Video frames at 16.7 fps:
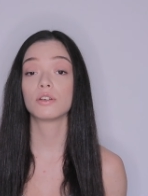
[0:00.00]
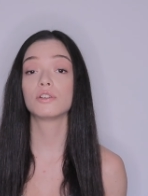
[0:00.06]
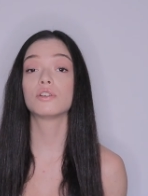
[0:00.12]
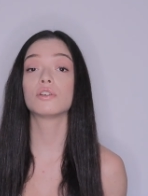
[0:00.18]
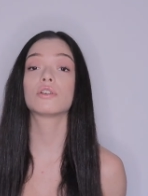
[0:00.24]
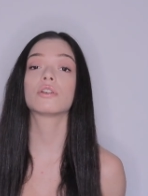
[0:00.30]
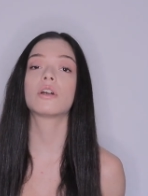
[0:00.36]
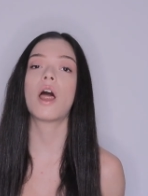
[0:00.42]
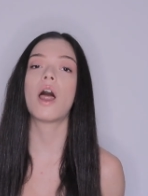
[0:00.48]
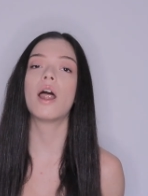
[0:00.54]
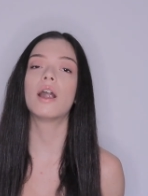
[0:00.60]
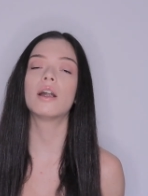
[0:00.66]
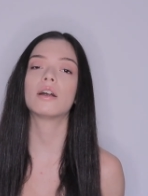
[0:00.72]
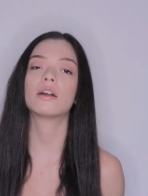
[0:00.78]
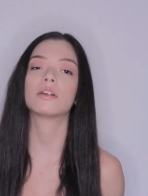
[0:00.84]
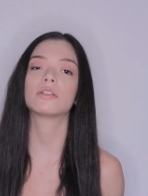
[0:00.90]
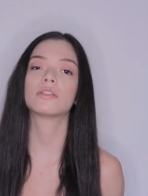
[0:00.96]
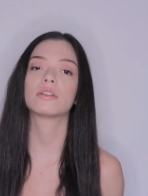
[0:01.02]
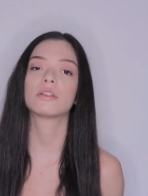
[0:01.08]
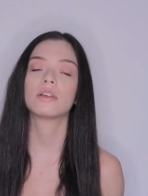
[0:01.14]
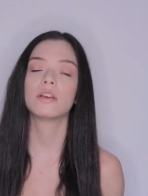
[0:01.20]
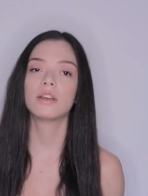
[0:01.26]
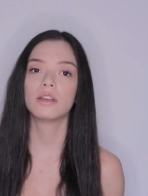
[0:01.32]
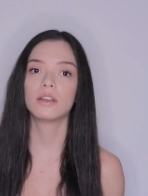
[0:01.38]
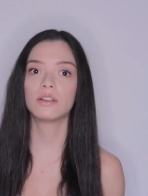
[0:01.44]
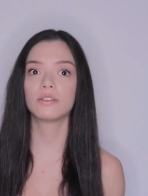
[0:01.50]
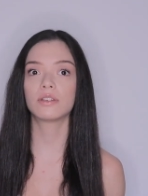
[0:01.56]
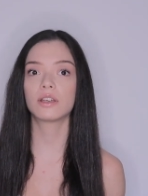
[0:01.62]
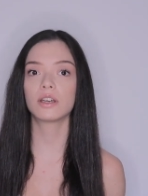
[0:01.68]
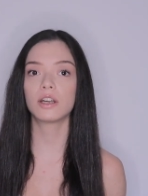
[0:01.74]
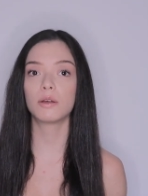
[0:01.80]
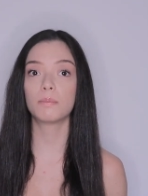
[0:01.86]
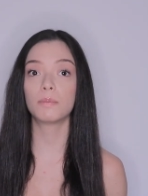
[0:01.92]
Your heart is
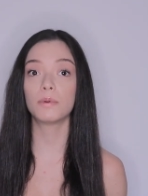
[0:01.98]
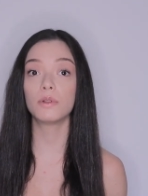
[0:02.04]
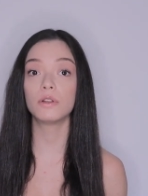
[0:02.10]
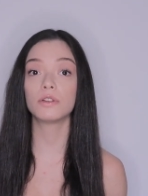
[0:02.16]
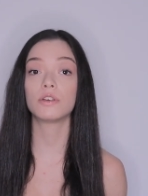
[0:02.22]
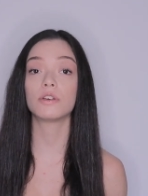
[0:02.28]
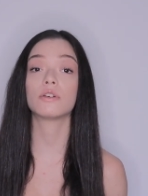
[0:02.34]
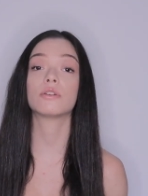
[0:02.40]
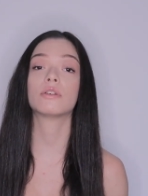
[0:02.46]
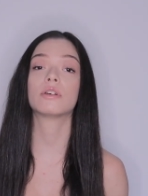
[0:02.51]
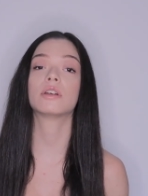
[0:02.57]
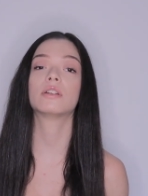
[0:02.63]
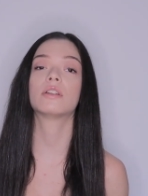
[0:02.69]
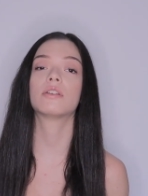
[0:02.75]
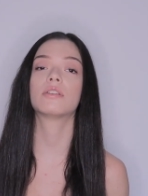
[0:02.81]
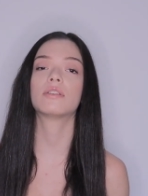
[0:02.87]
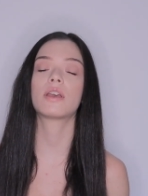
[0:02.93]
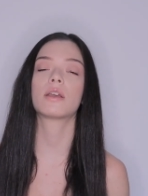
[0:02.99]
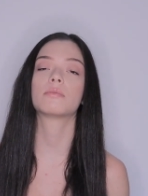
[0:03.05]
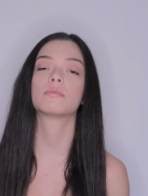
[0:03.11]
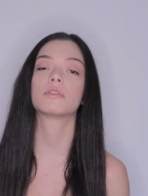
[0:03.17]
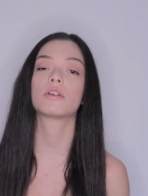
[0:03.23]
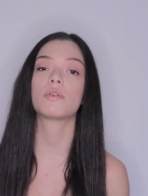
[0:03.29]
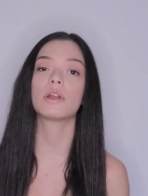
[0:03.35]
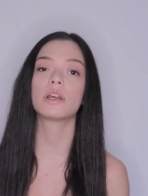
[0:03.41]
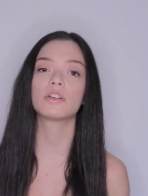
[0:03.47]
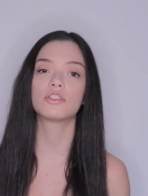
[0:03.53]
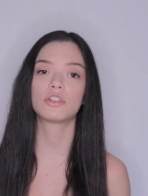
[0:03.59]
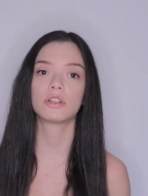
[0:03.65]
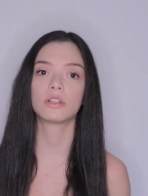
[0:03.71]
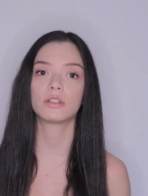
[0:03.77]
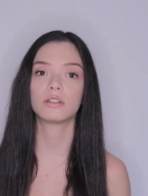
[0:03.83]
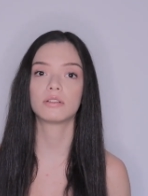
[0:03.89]
gonna pull you in the same
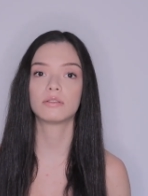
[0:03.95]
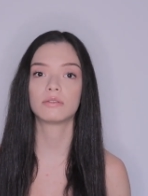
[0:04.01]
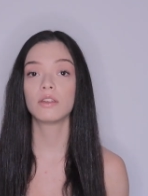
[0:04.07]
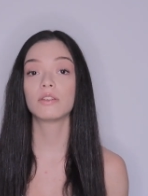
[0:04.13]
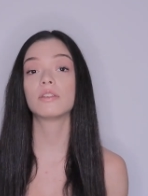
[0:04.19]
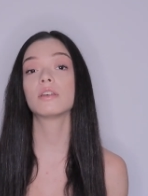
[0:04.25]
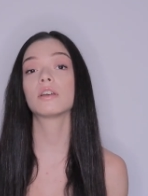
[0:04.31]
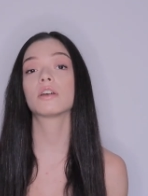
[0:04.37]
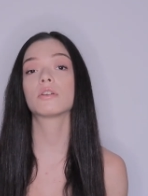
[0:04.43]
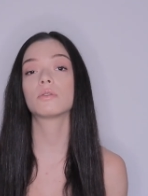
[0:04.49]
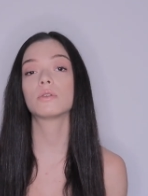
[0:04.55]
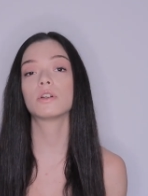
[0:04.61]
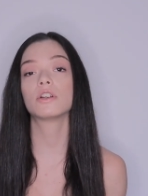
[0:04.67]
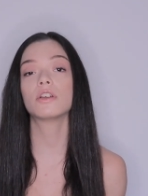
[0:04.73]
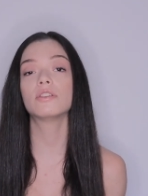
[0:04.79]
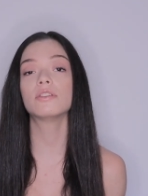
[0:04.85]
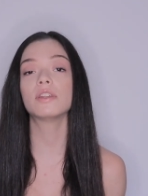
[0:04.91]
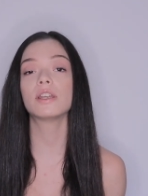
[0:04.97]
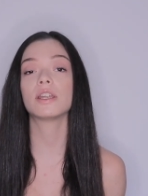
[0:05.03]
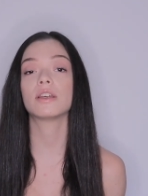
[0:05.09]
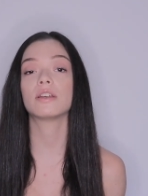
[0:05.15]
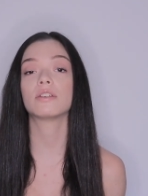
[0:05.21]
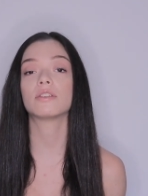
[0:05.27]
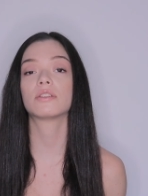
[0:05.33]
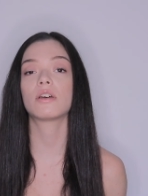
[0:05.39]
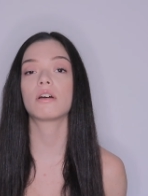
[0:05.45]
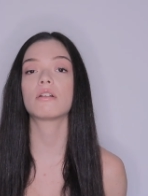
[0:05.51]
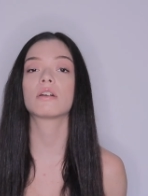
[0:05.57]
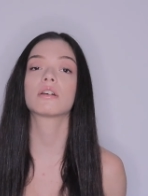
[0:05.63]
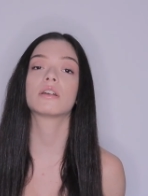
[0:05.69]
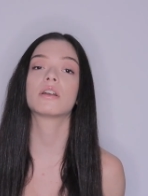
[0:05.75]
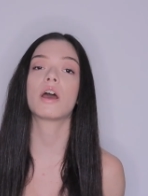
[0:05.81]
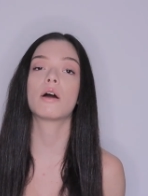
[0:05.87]
direction. Synchronicities
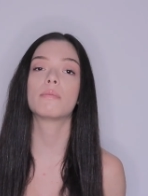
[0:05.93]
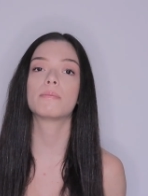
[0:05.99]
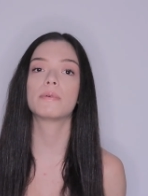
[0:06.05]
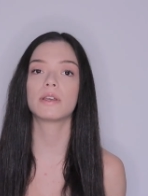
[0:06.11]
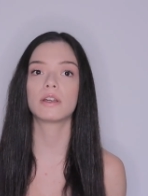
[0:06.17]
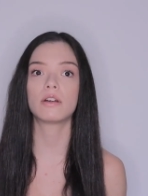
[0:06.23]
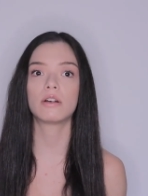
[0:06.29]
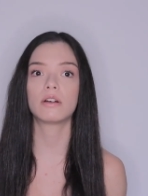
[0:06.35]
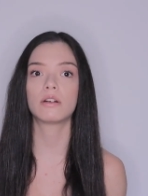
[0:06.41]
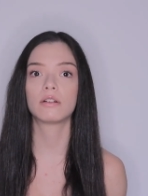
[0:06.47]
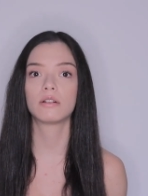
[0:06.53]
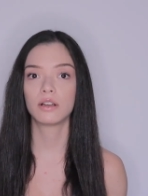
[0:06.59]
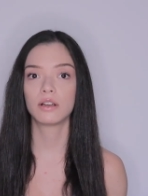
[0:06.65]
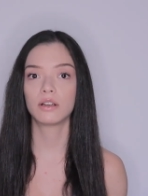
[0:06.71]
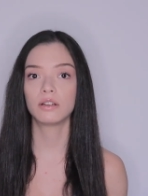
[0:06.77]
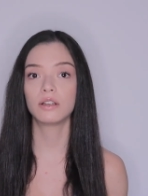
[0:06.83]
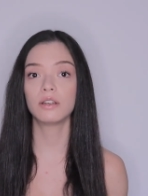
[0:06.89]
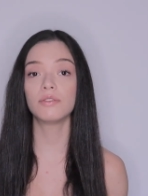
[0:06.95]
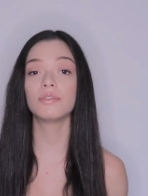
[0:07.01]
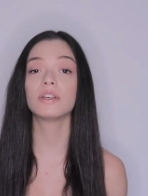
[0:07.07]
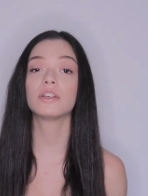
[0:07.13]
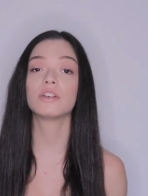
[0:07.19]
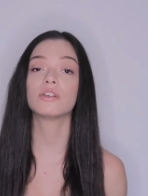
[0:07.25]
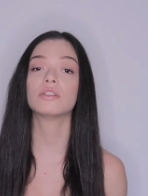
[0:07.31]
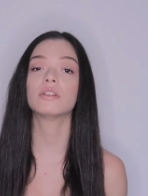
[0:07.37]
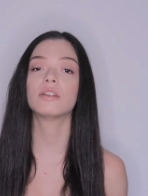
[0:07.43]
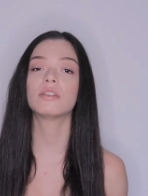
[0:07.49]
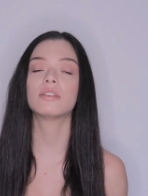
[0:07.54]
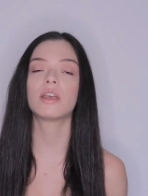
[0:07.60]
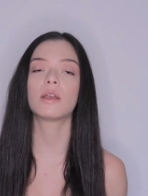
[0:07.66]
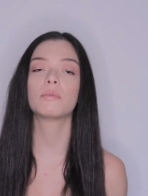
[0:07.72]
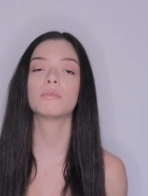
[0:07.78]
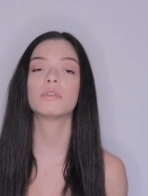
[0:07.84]
are gonna appear, giving you the
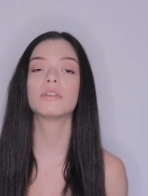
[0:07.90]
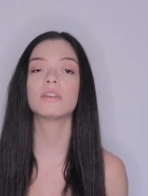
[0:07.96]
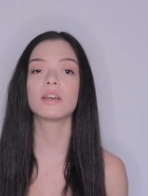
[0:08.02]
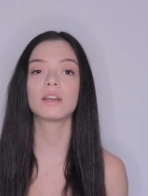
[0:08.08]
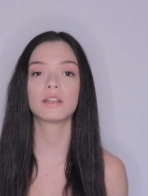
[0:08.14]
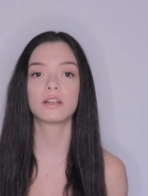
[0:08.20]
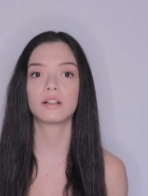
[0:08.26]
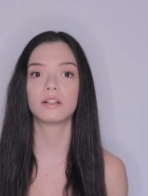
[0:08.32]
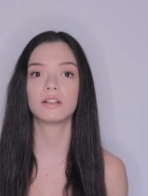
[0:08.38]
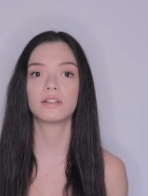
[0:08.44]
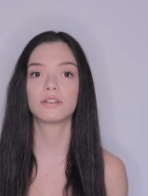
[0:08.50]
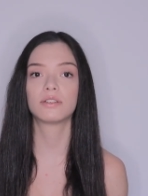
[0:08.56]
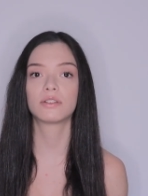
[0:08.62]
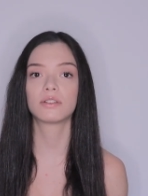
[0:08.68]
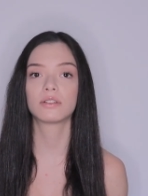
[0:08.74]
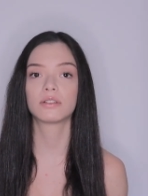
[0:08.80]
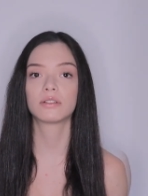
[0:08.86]
same signals.